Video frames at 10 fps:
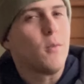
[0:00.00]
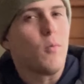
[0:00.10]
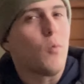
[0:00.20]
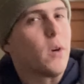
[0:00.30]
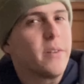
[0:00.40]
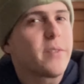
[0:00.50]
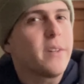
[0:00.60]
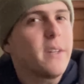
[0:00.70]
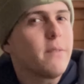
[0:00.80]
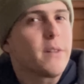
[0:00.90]
was he
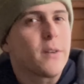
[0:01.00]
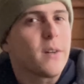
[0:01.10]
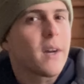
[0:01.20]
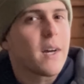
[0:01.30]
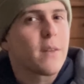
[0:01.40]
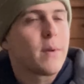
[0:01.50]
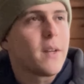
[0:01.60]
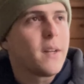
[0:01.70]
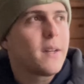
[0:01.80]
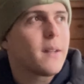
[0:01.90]
even a good guy at the beginning?